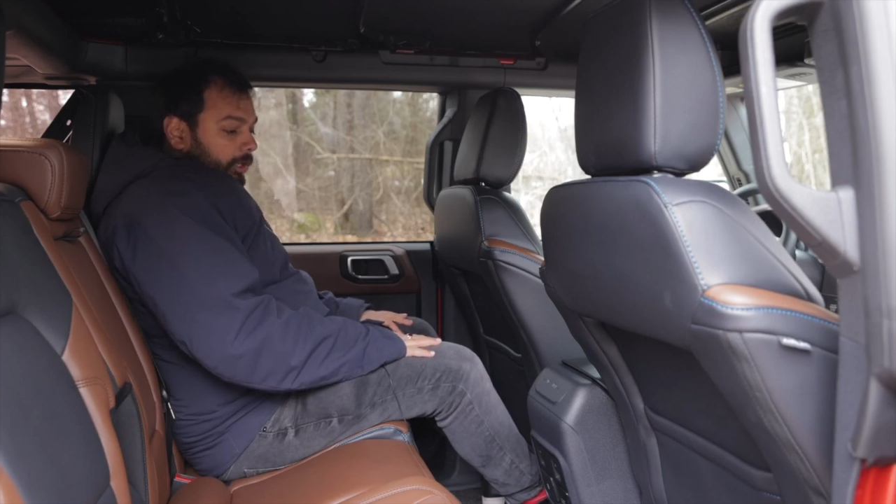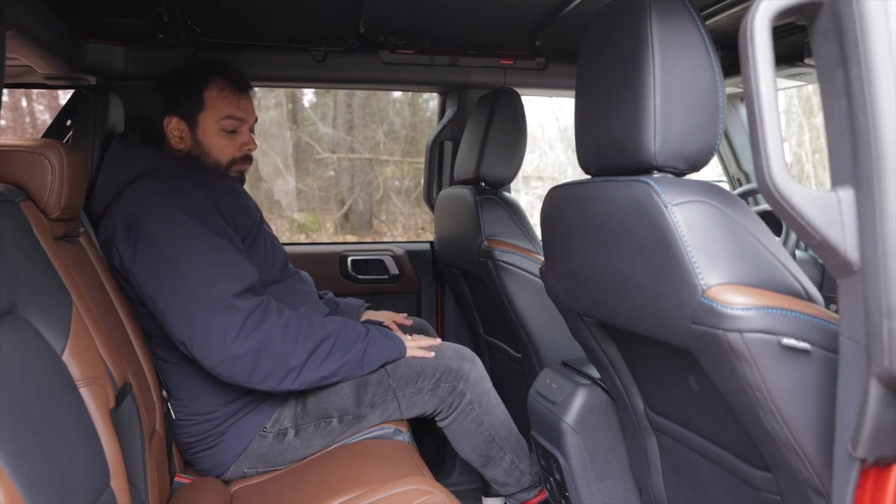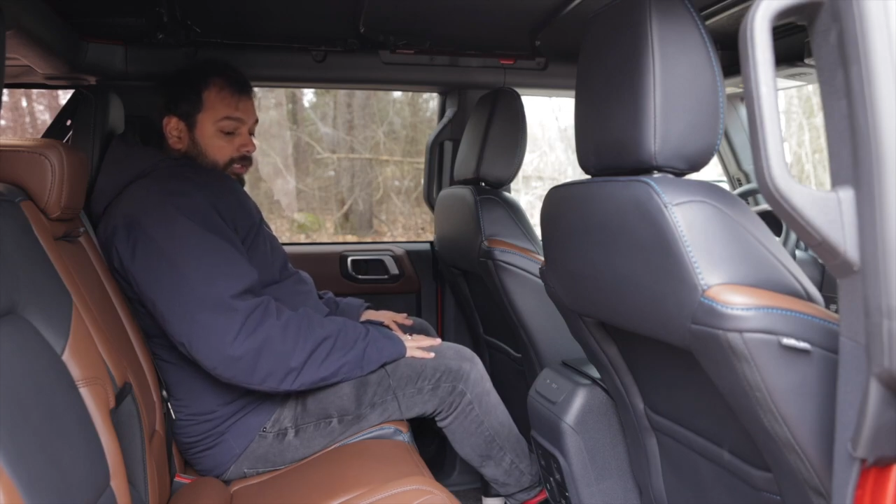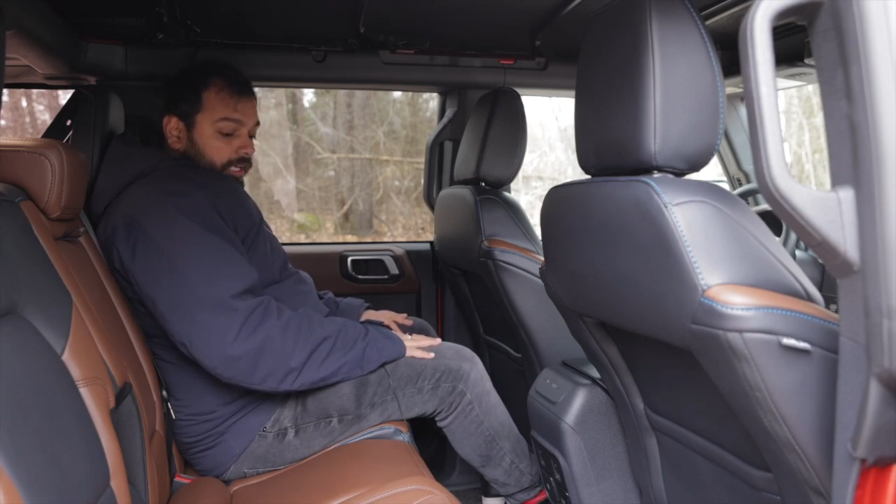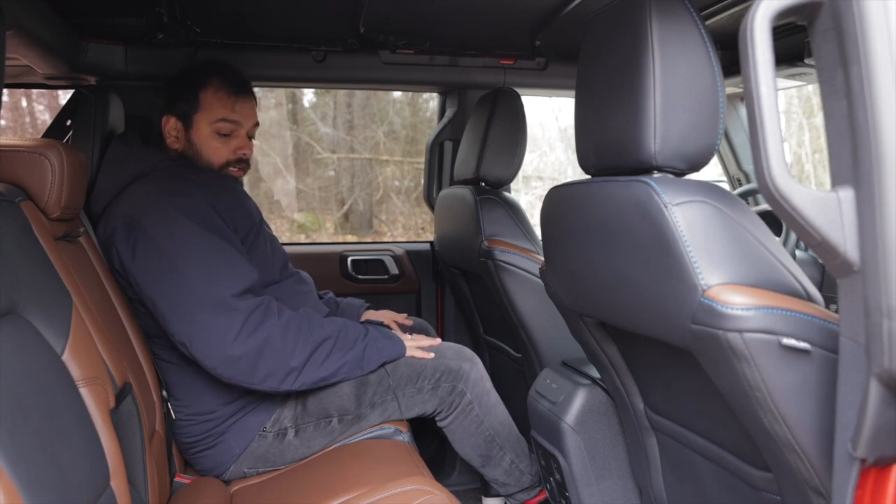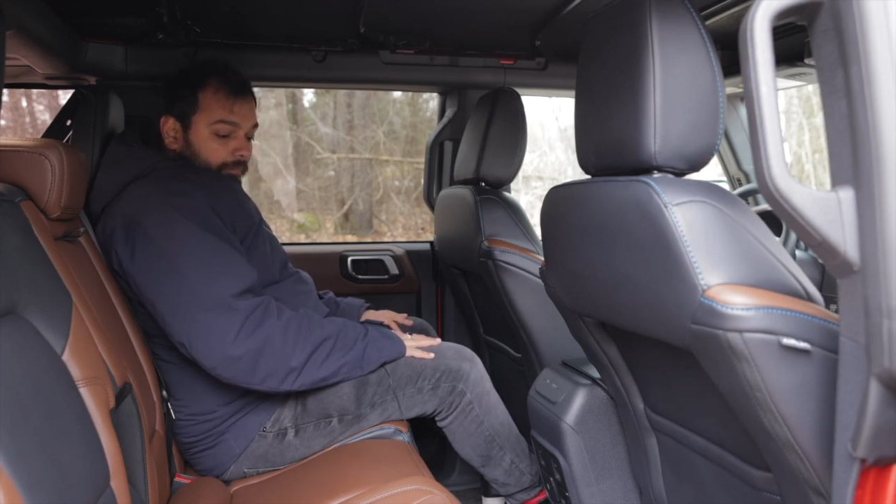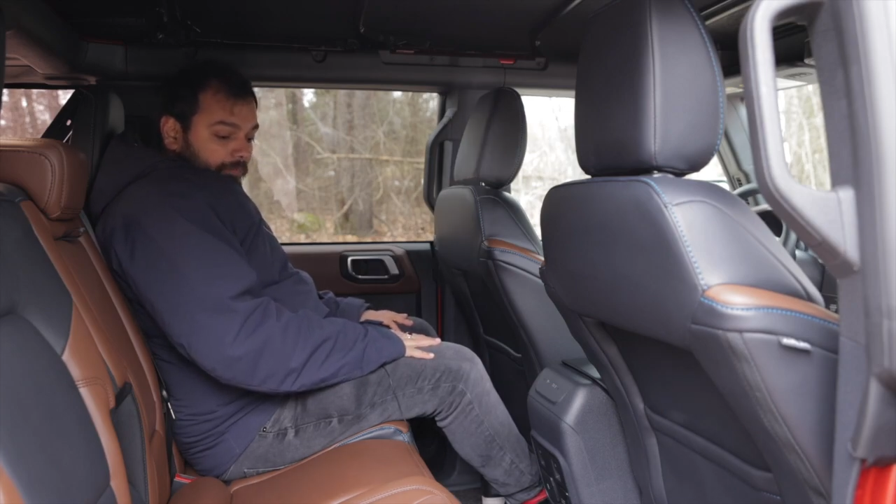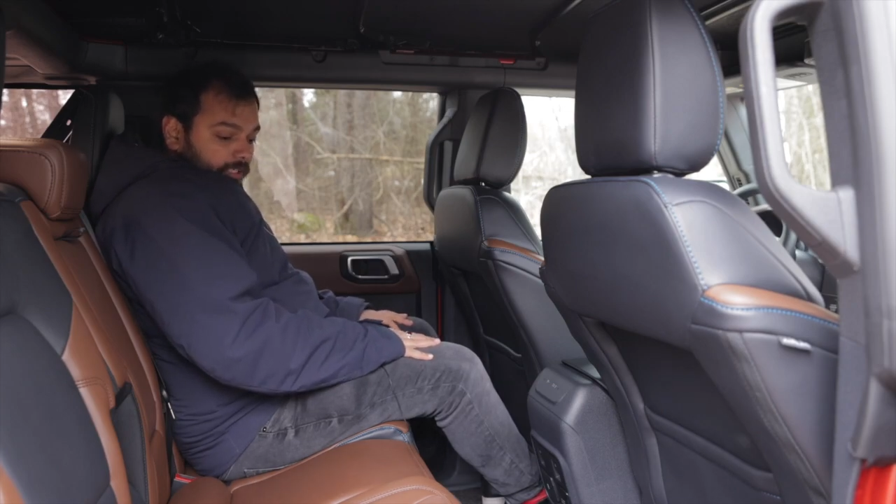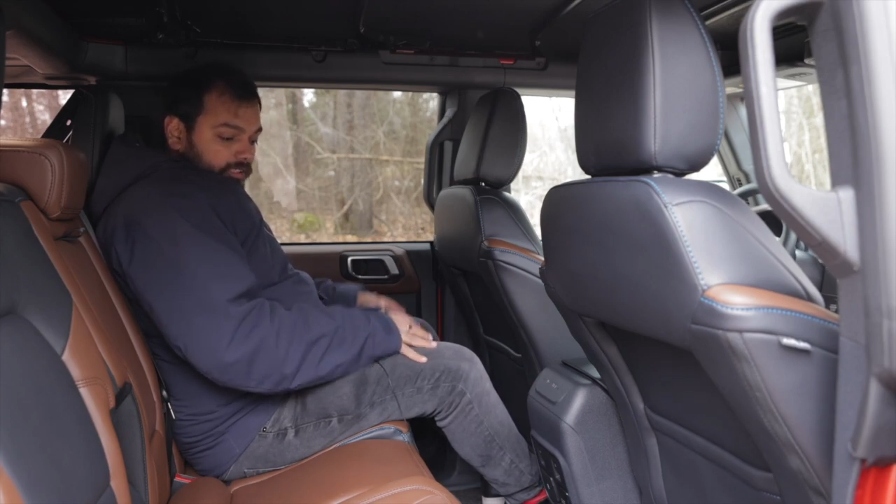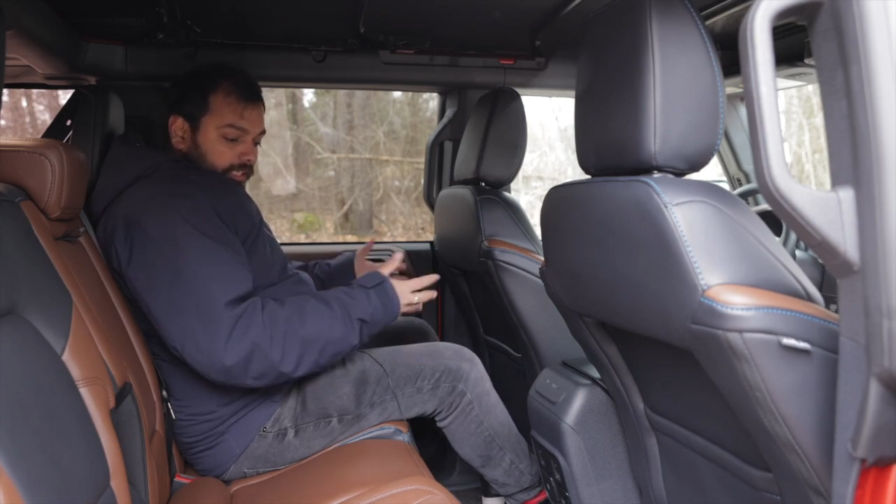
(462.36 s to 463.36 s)
but yeah
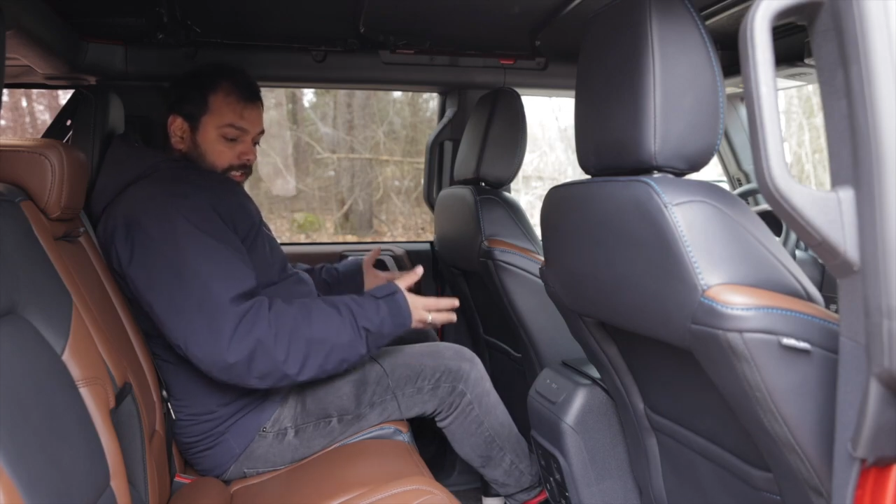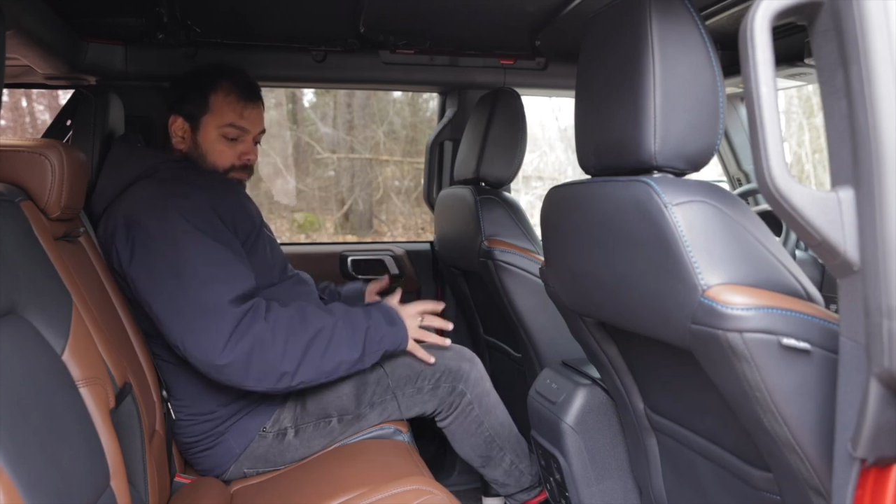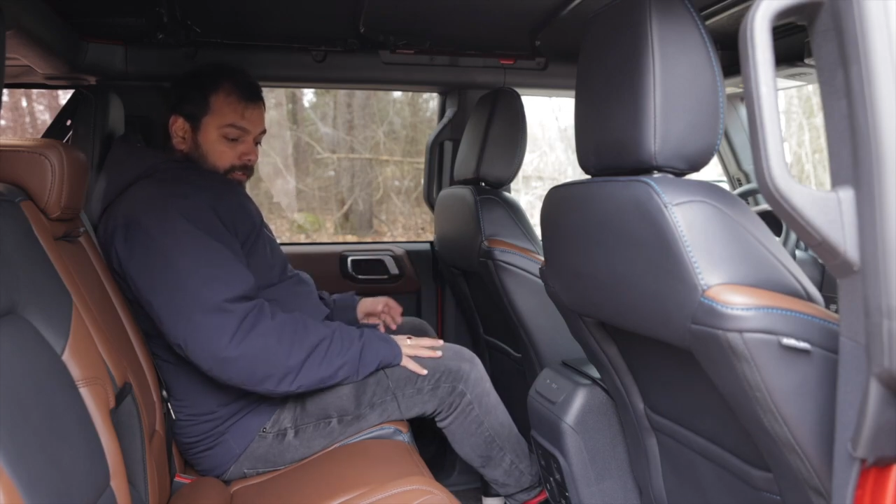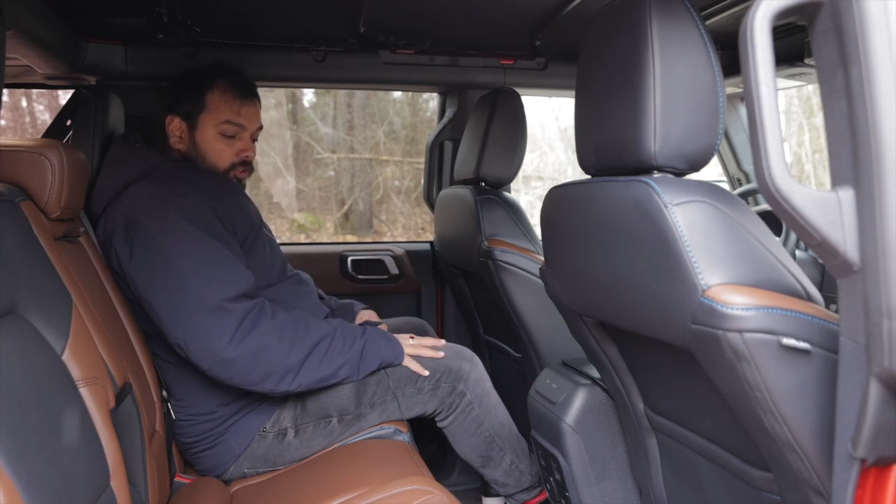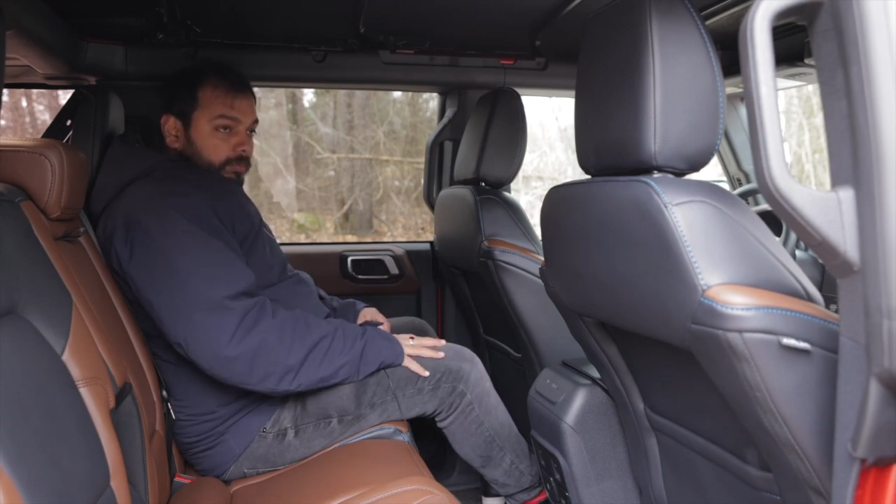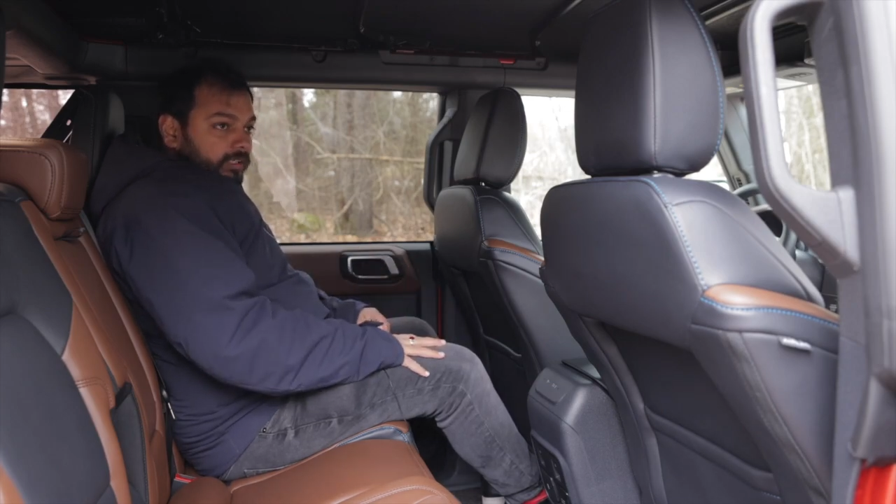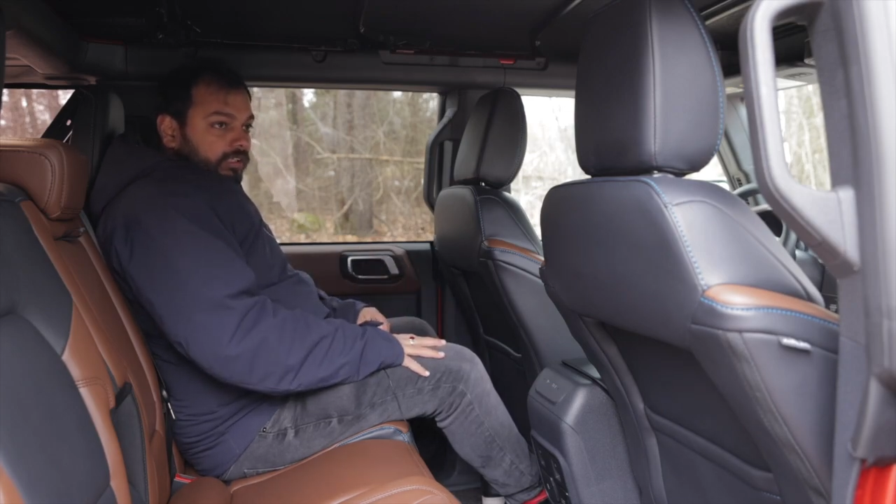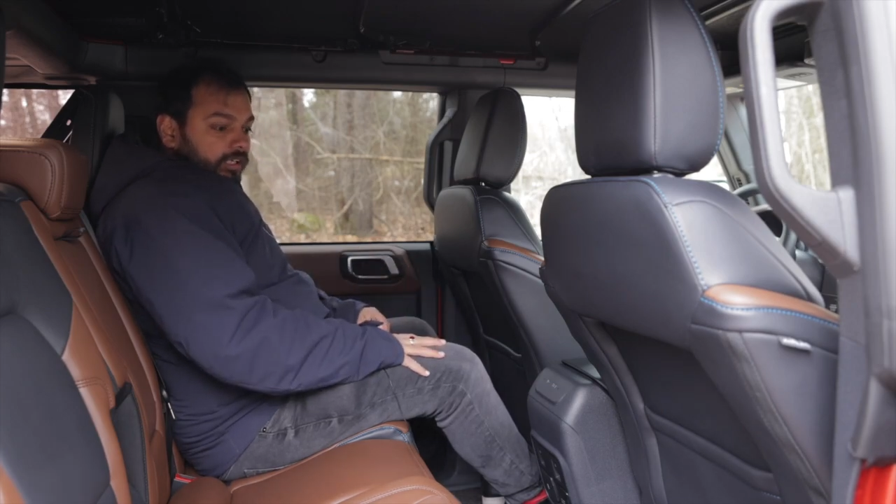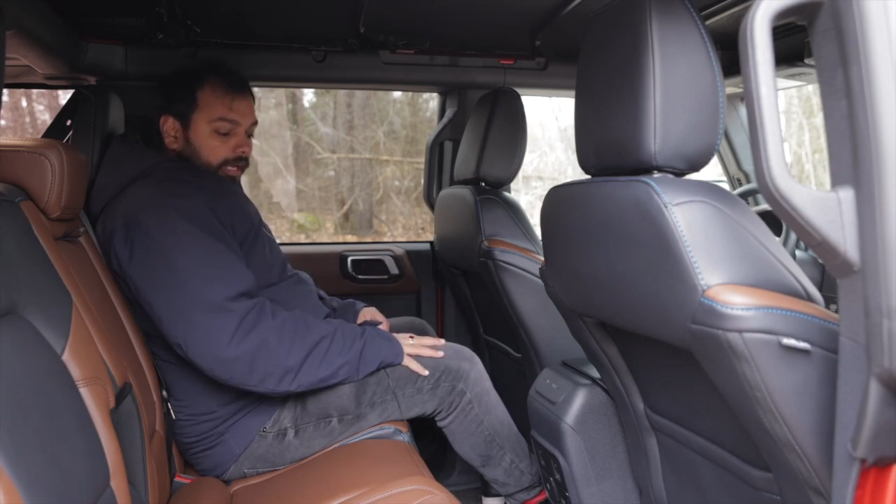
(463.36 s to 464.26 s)
it's a nice place to be